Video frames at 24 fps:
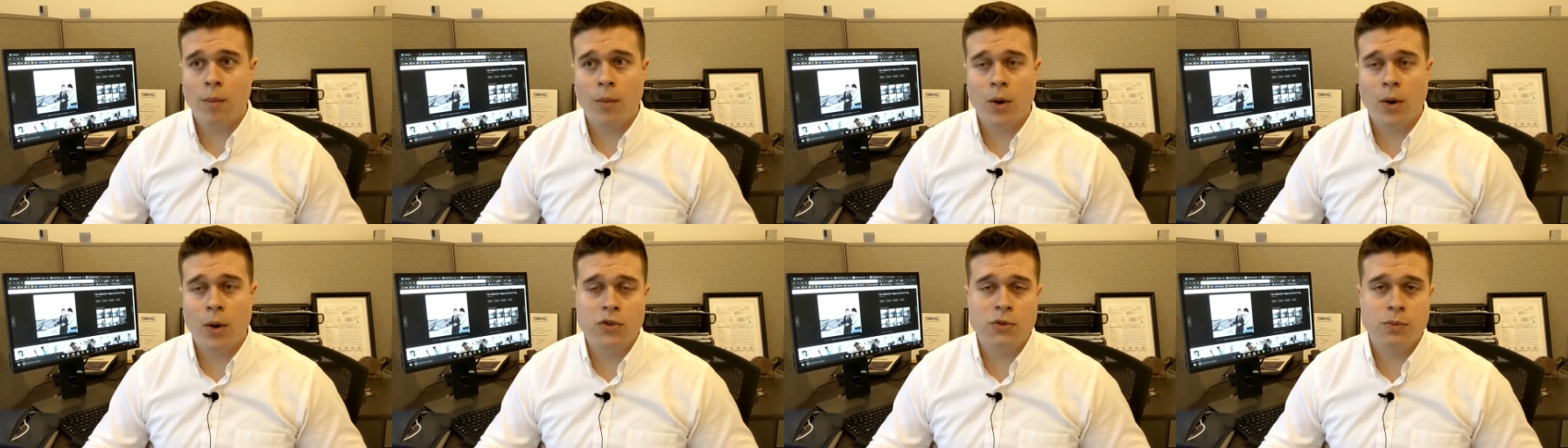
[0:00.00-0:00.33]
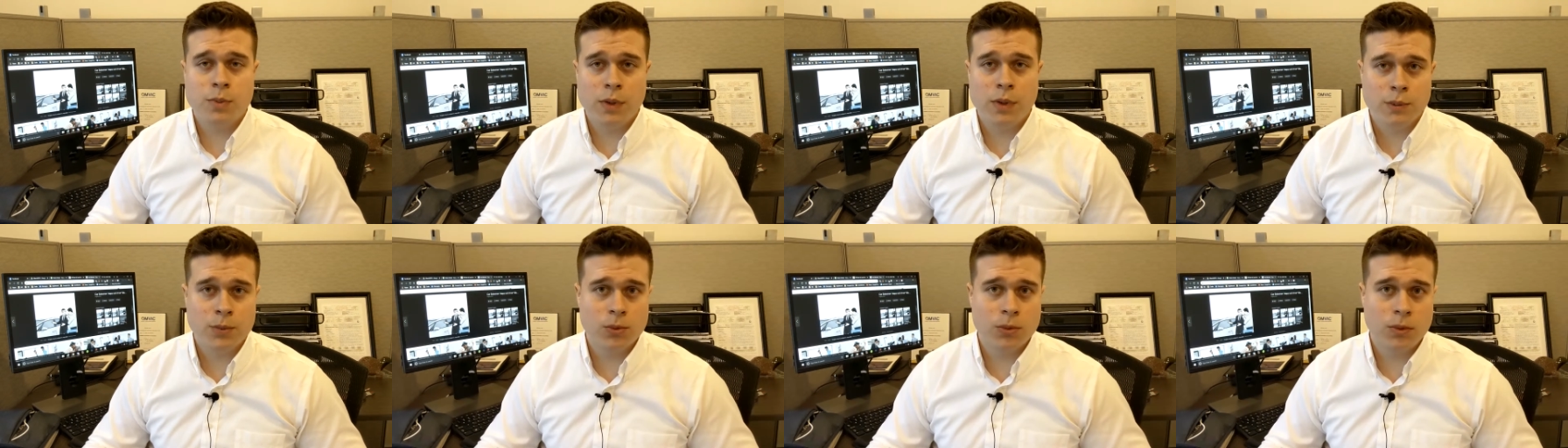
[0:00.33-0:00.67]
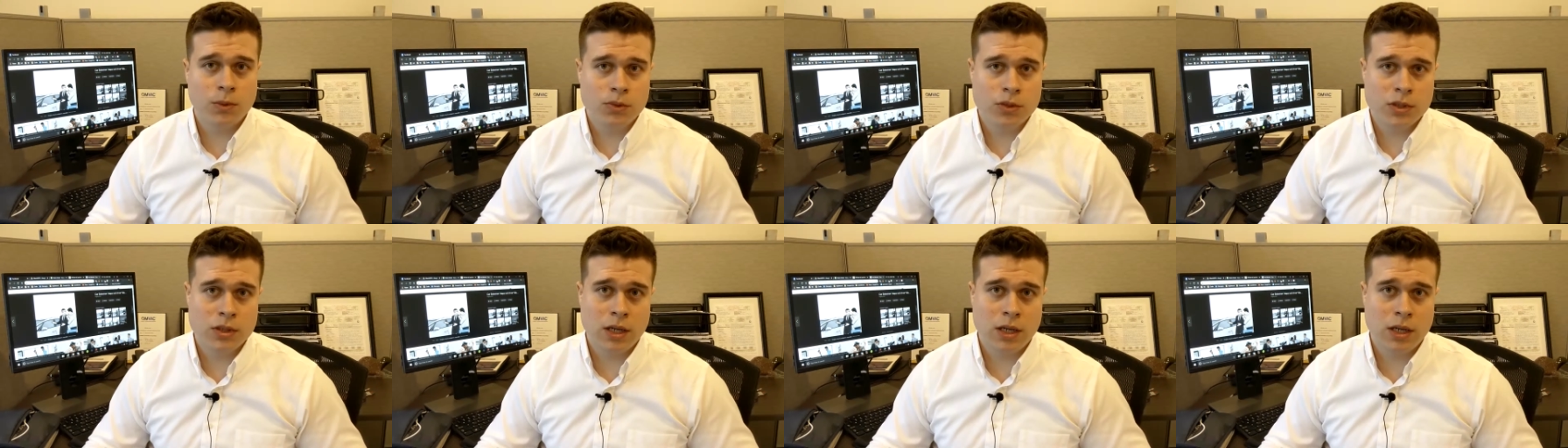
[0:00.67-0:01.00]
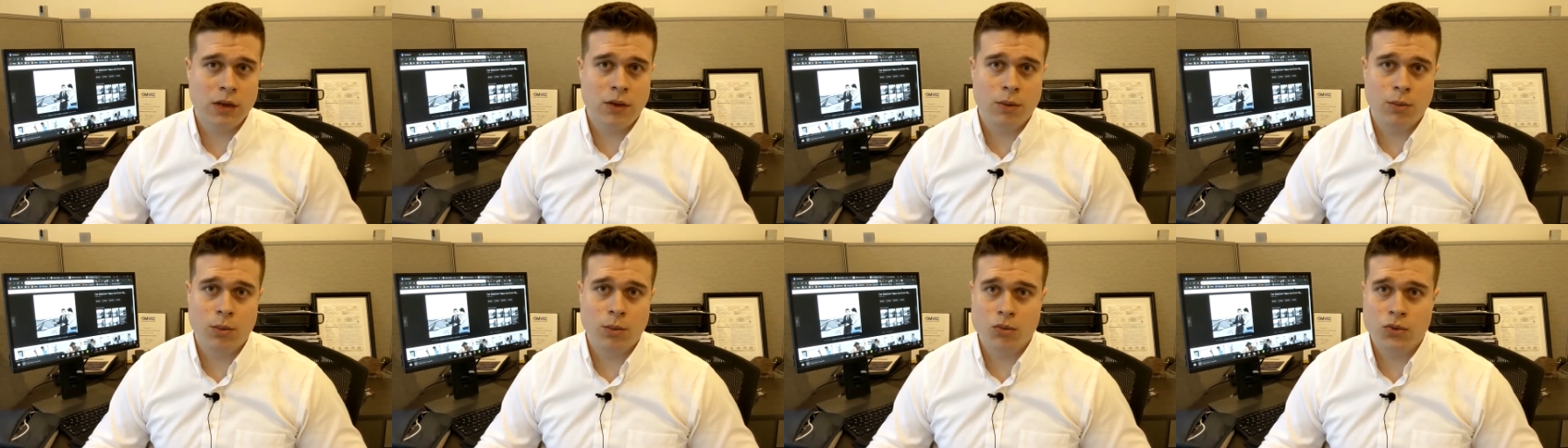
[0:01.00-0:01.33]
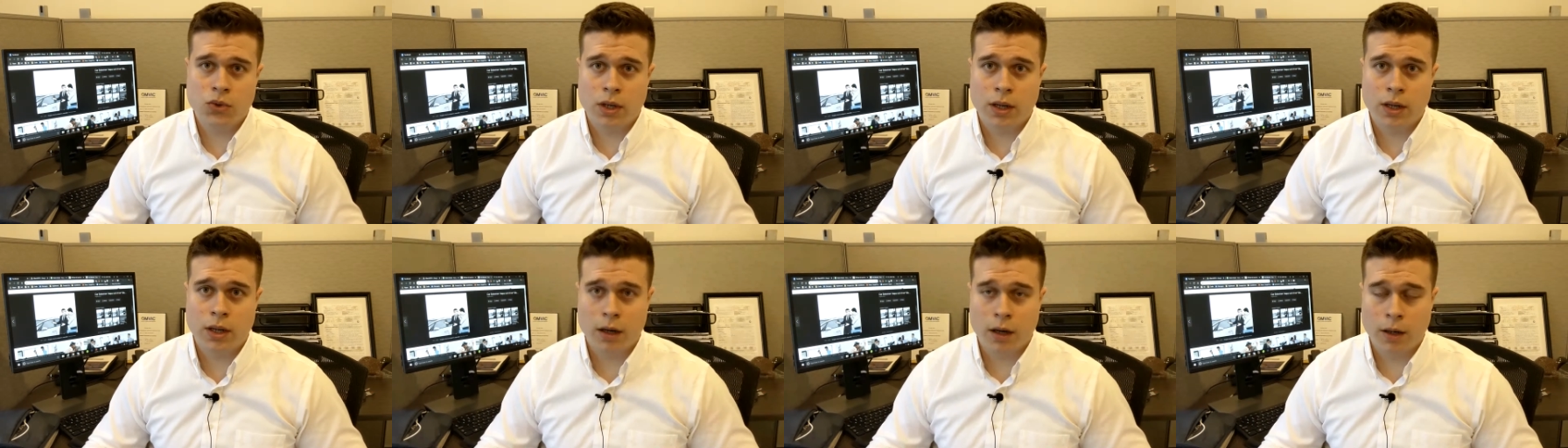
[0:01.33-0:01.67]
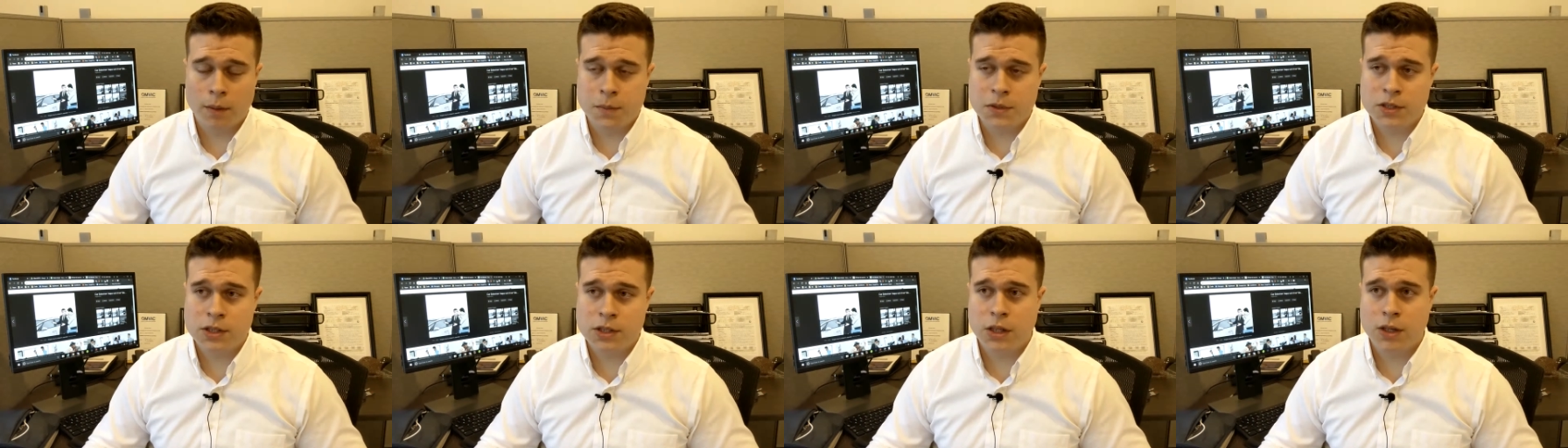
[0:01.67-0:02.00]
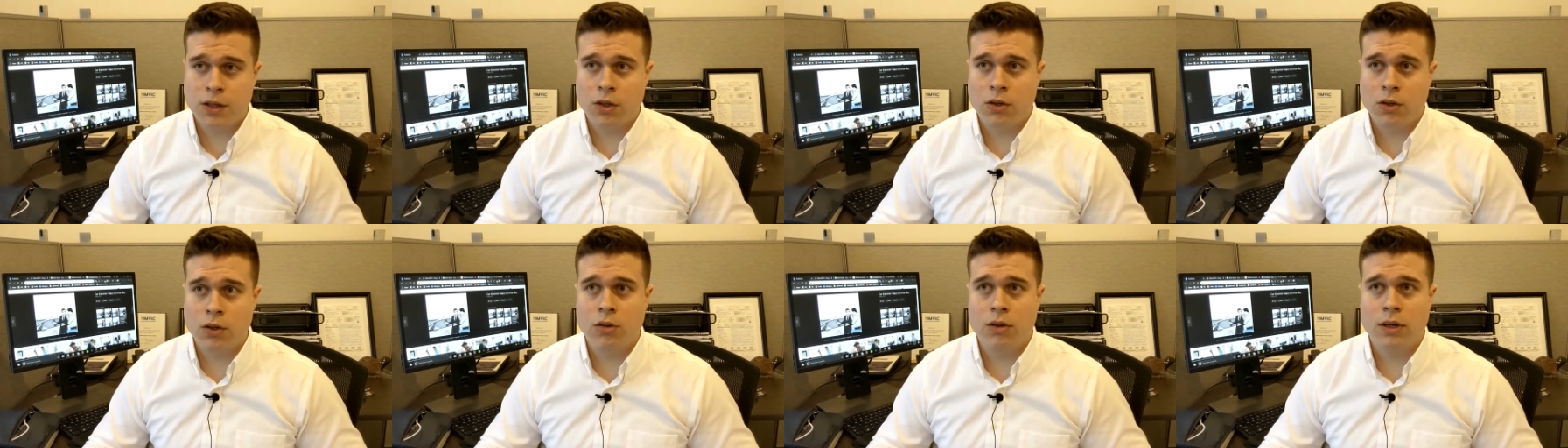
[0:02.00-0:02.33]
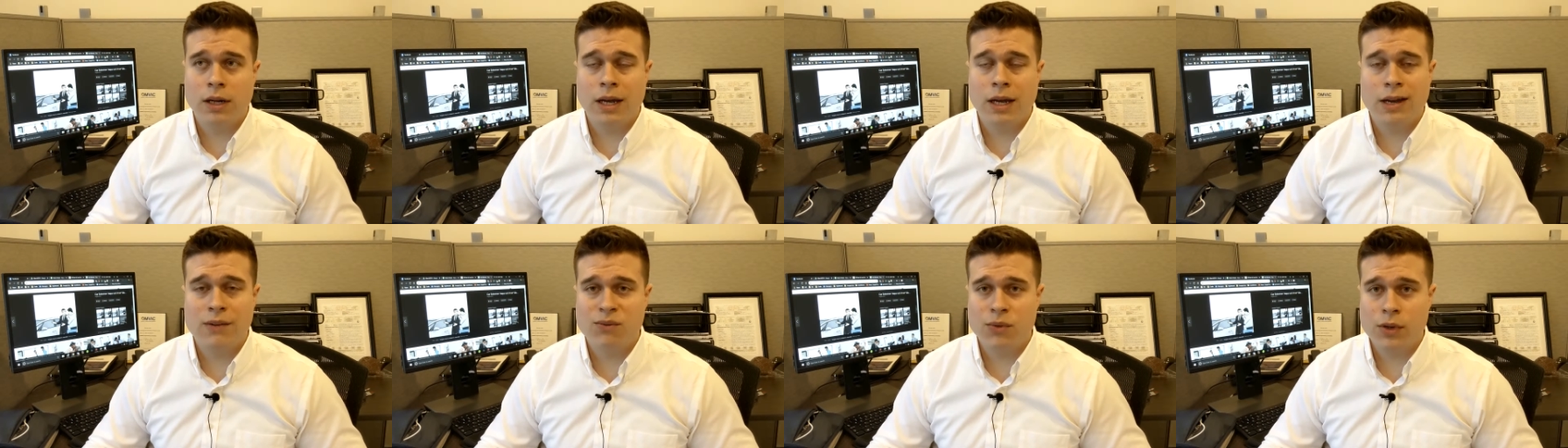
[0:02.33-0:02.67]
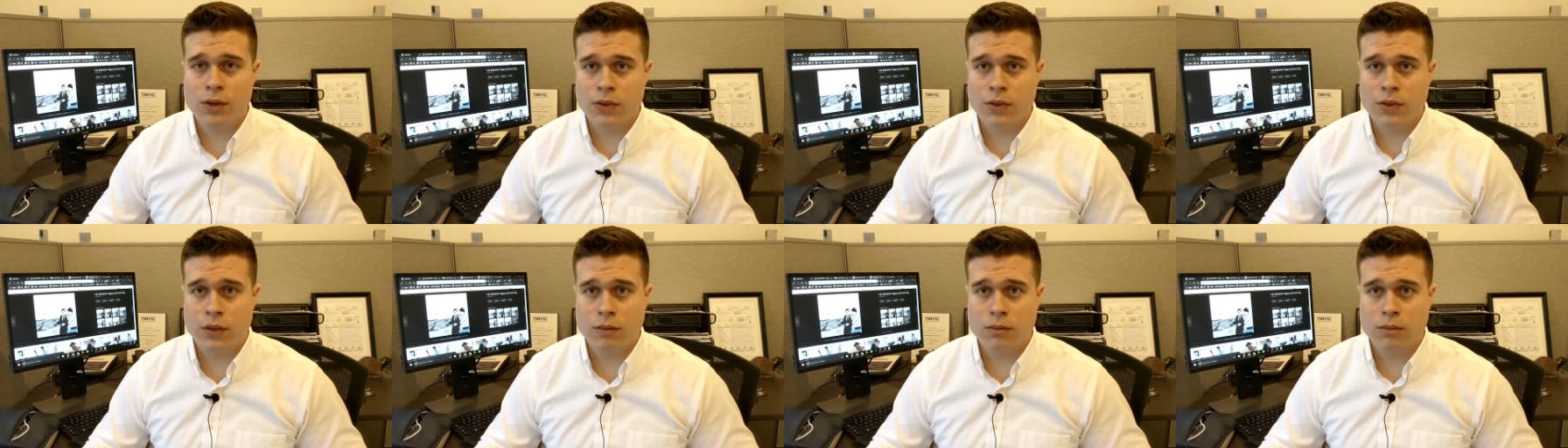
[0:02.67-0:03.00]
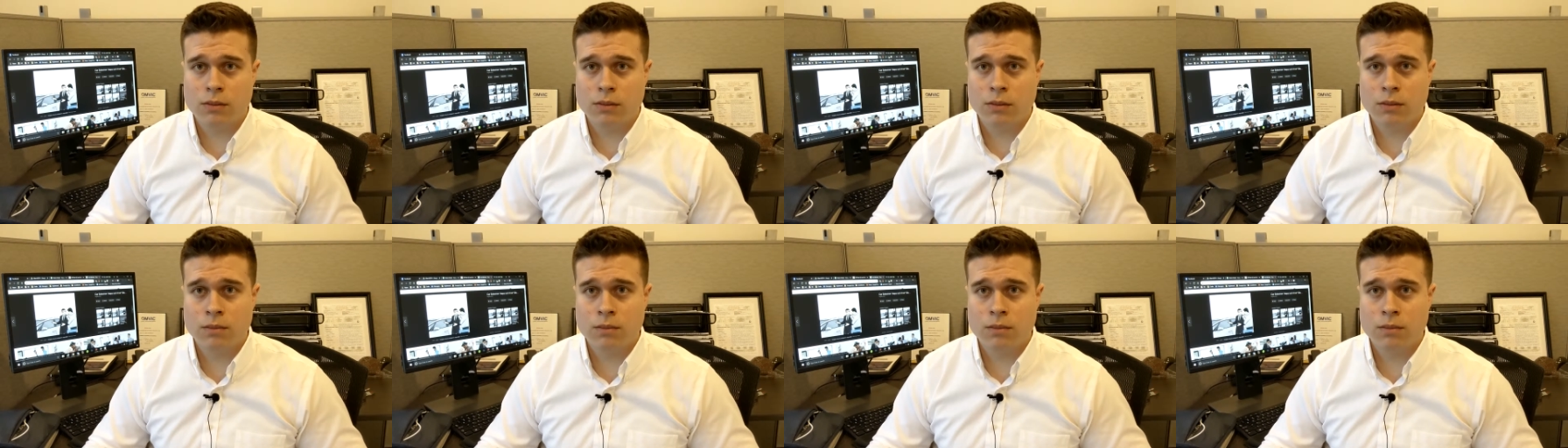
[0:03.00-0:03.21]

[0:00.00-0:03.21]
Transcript: most people will say they will try and upsell you on everything.